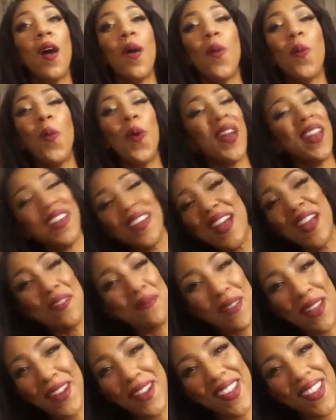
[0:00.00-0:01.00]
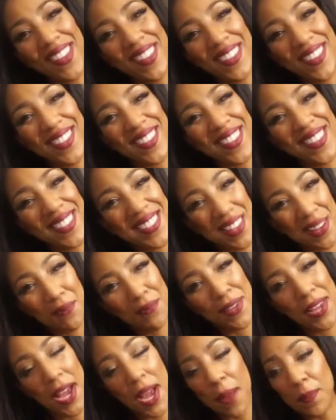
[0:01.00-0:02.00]
what a nightmare it is
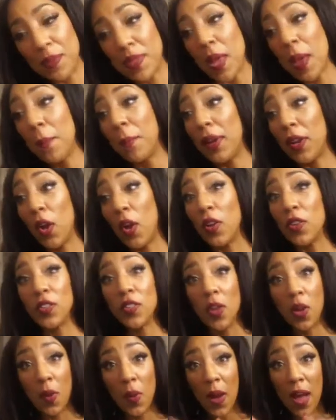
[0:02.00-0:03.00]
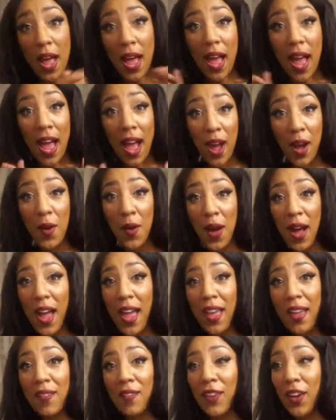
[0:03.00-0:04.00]
sometimes, but also how I
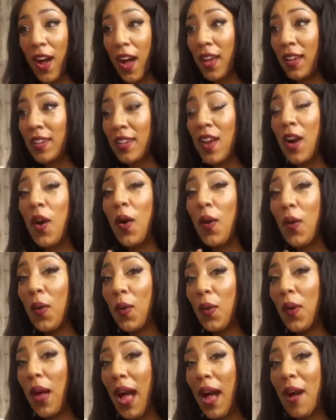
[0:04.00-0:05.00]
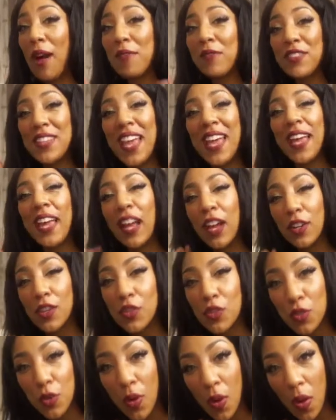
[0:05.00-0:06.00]
have gotten how I've taken
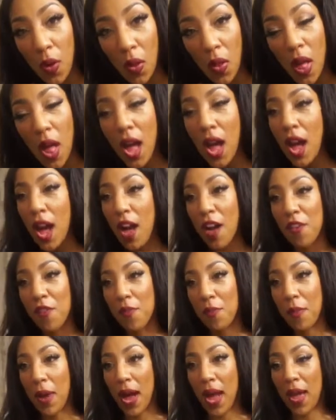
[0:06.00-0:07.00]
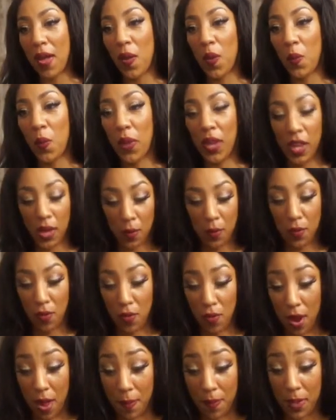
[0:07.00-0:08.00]
control of my wig
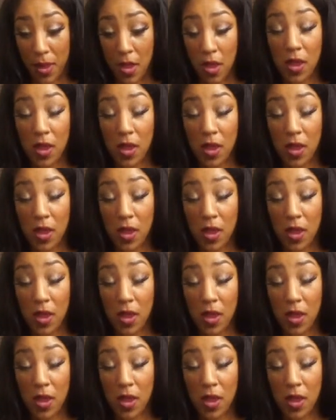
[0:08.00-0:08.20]
prep.